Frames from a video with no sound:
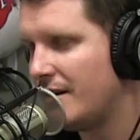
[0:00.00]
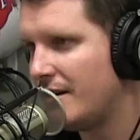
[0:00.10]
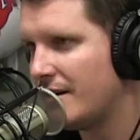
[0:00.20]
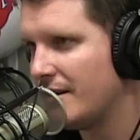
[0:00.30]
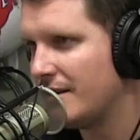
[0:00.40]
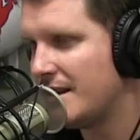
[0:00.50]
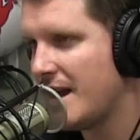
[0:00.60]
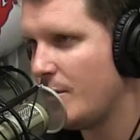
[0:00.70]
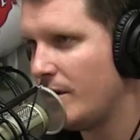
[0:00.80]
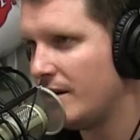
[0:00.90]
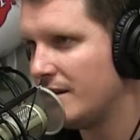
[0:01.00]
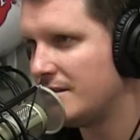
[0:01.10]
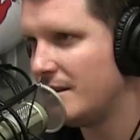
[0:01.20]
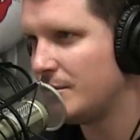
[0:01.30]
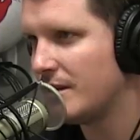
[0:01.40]
on a day when it
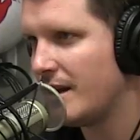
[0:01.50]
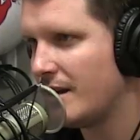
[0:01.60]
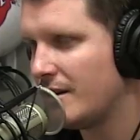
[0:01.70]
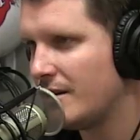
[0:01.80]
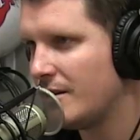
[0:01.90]
seems like